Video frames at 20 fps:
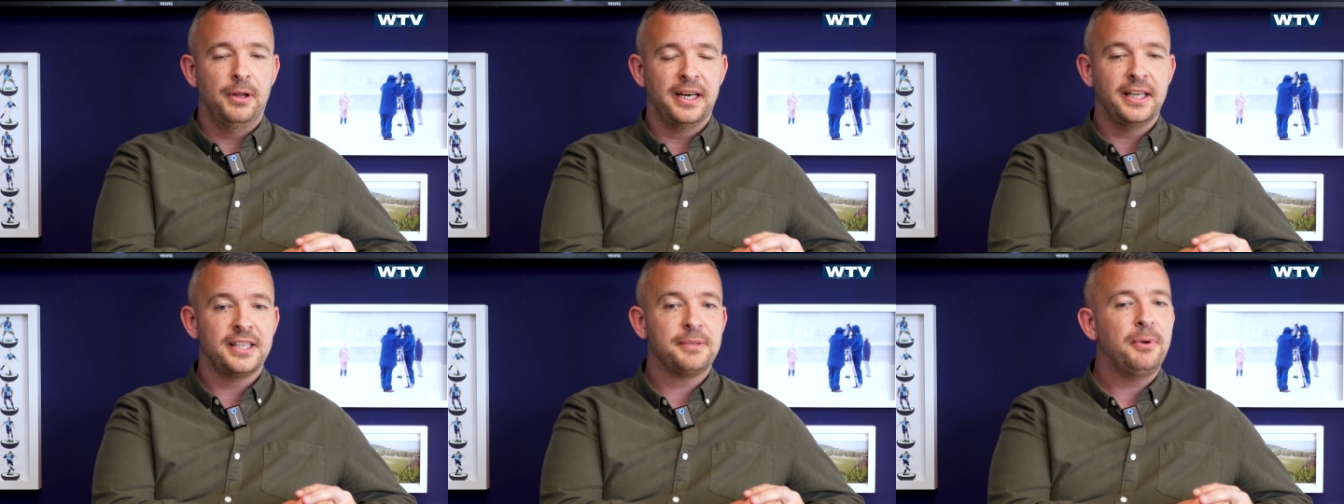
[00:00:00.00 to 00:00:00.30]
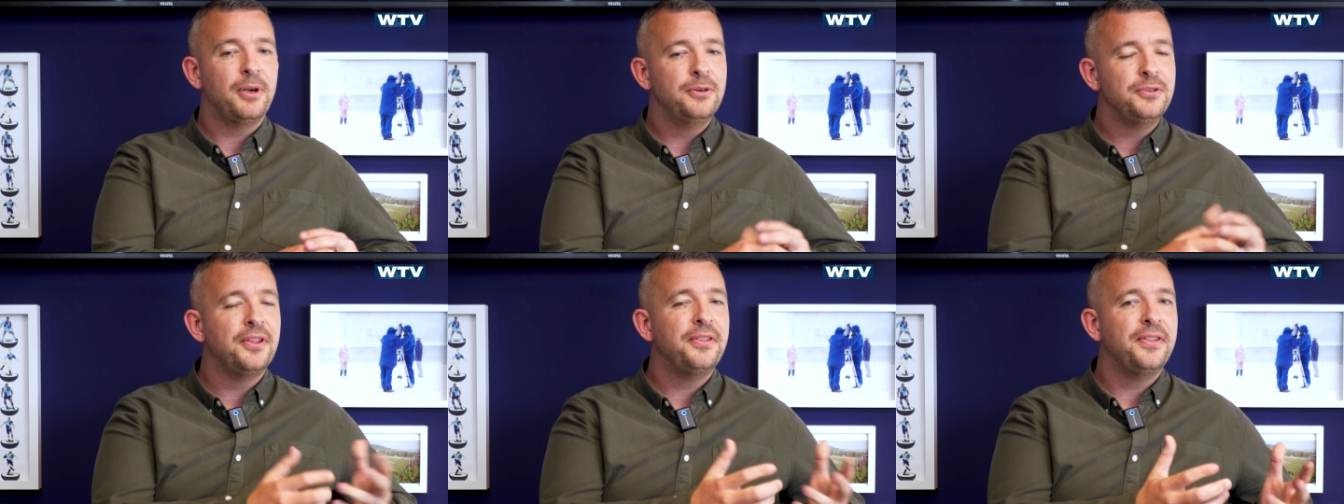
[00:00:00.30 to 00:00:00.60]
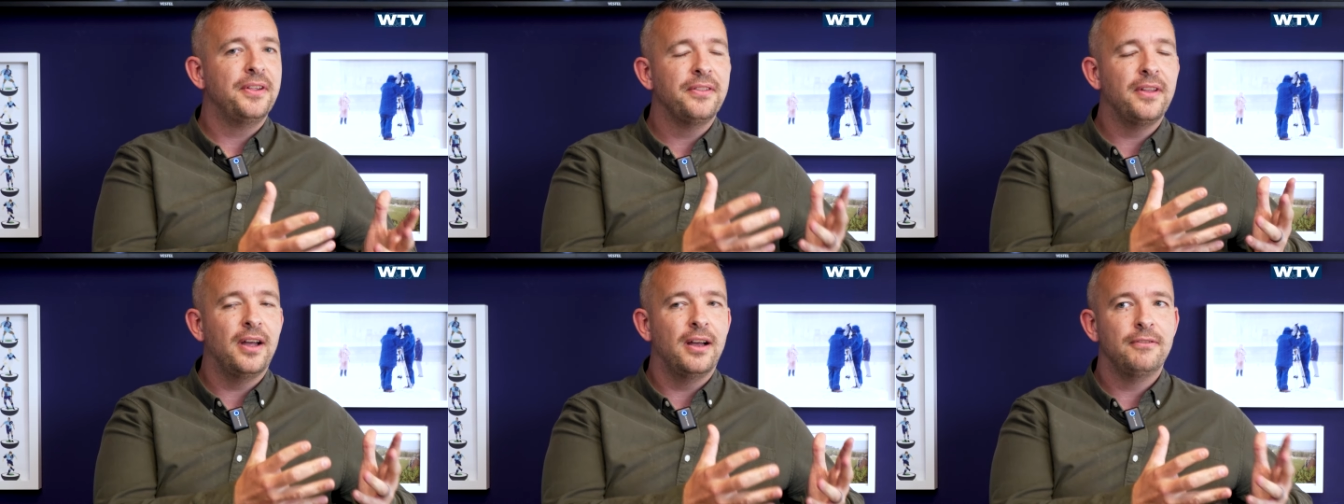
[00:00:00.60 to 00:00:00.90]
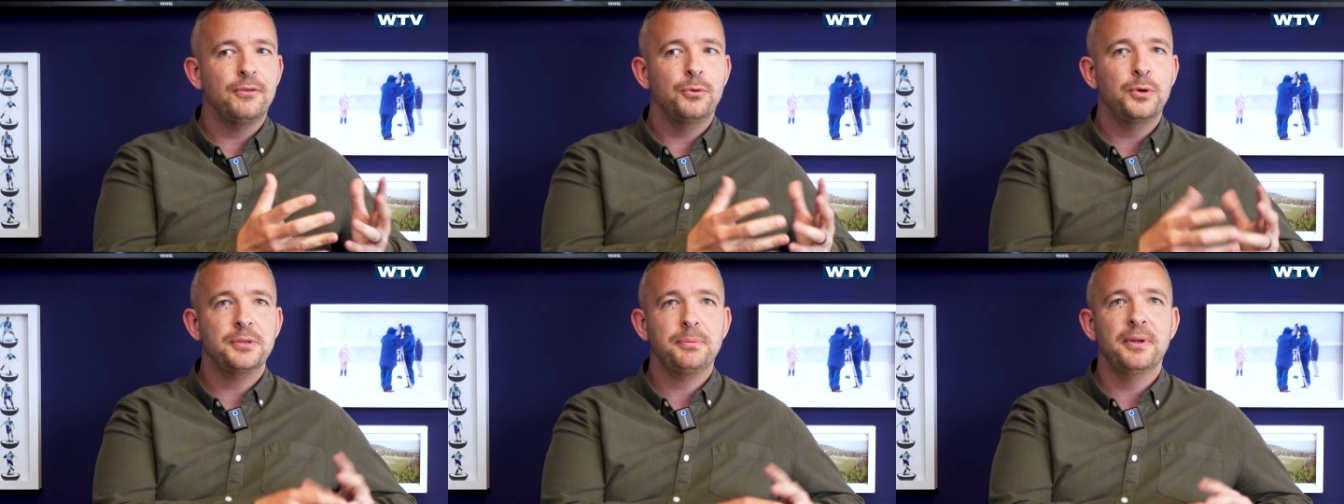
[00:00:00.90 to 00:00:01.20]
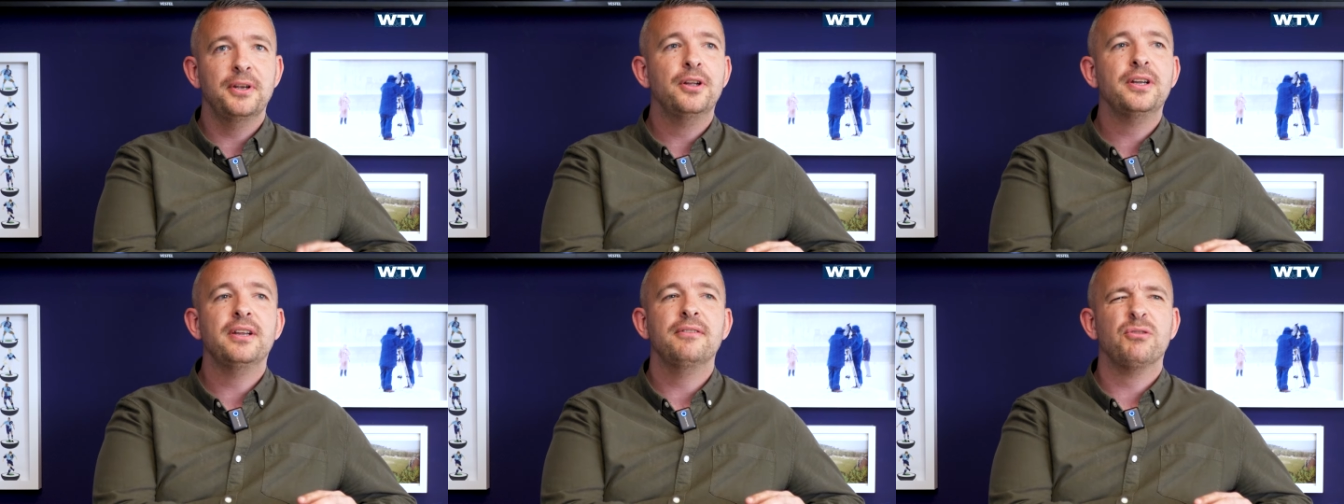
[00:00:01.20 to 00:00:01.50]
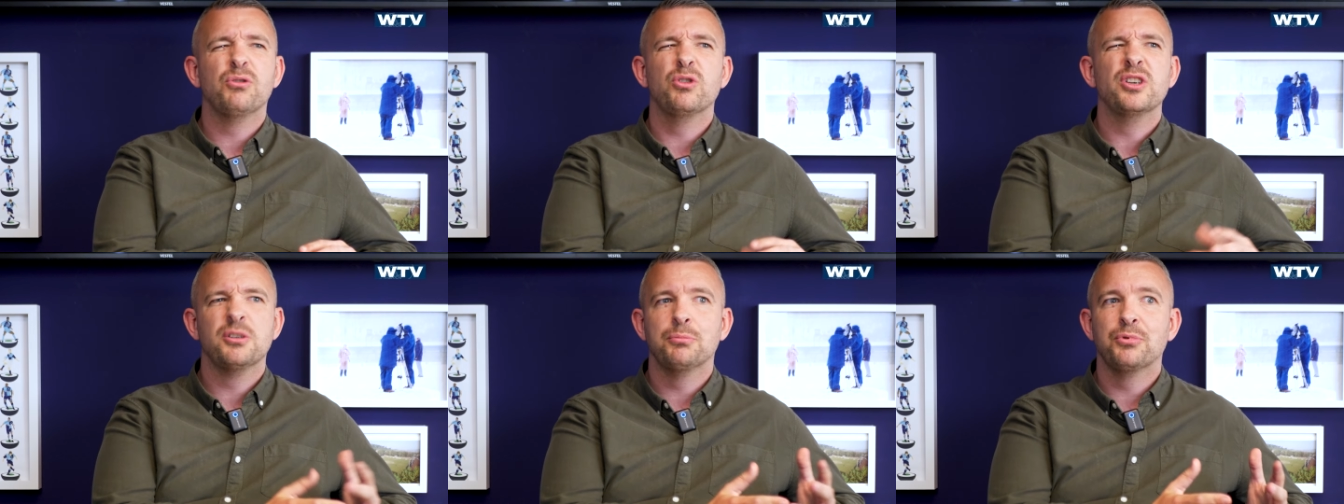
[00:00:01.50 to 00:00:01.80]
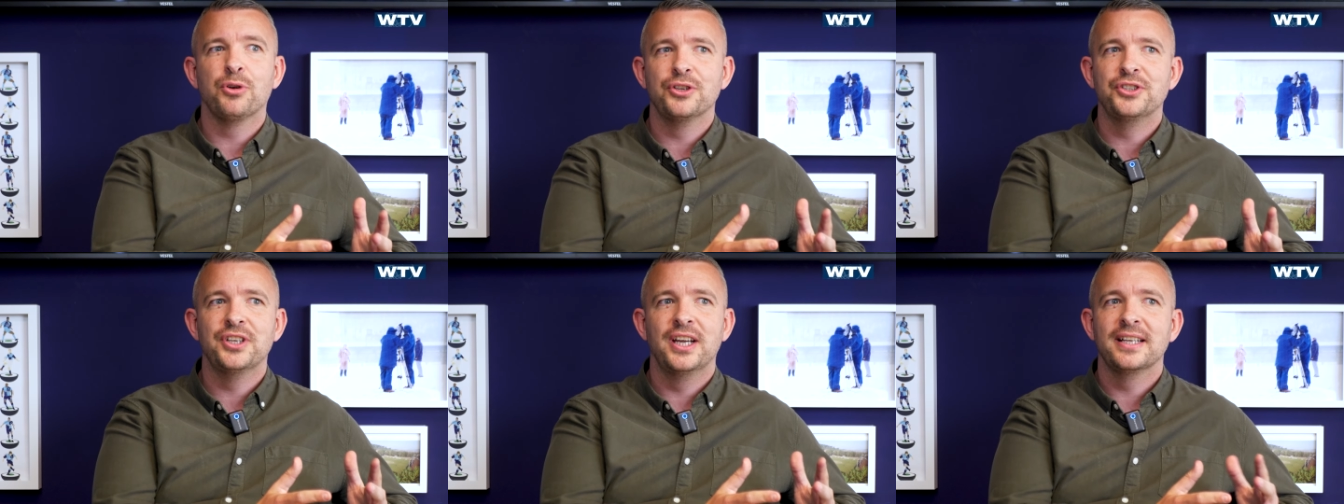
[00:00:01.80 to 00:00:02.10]
And I suppose the thing that I've always been looking for is a
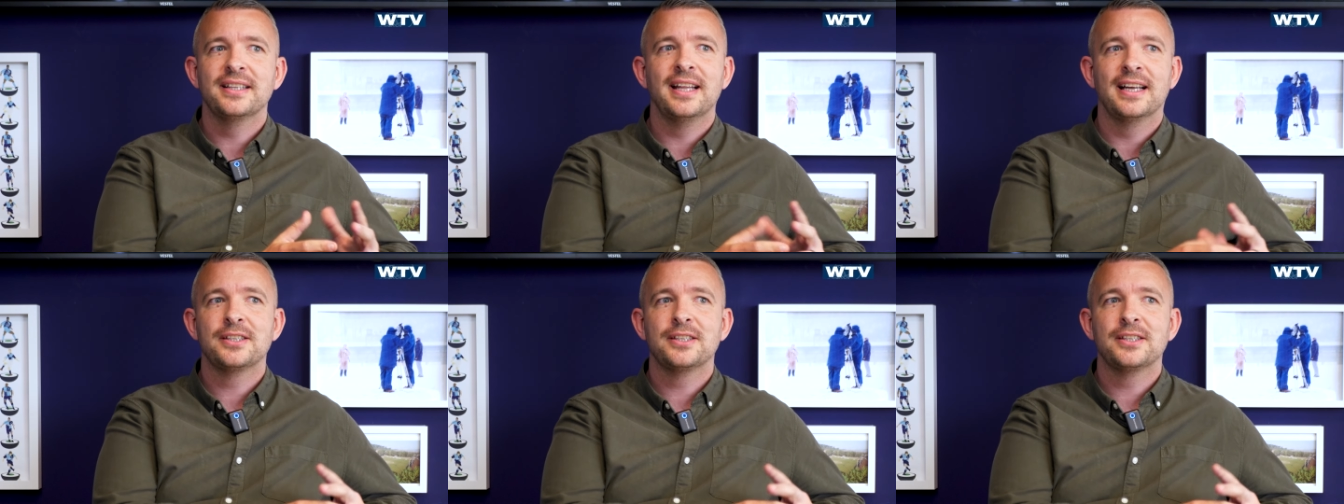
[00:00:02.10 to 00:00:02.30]
project.